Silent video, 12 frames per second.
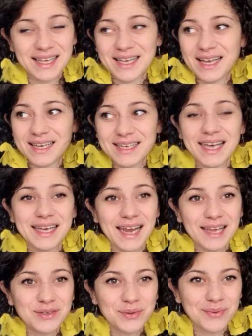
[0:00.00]
again,
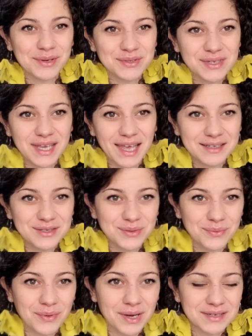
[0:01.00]
I don't want to get to
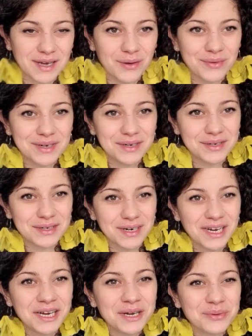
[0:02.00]
1
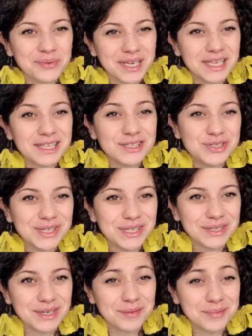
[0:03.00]
hour weekly
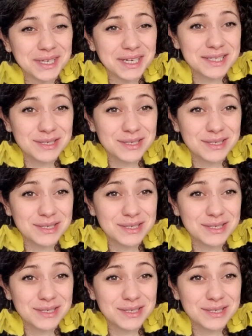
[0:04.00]
journal, because